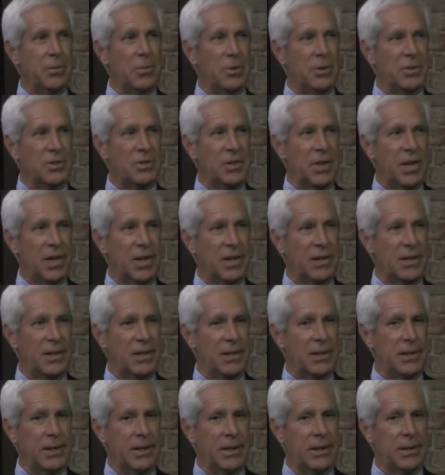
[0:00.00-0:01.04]
was not
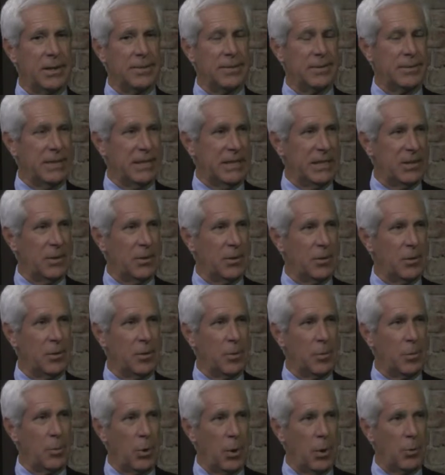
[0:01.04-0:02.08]
legal or
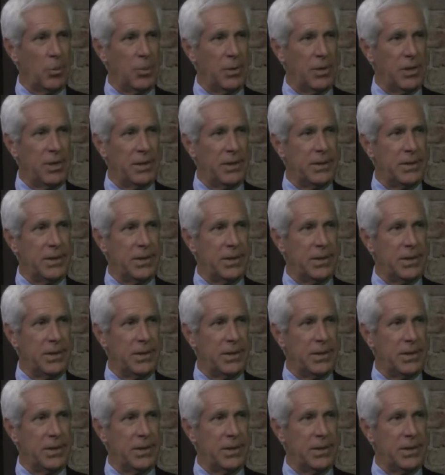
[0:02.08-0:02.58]
appropriate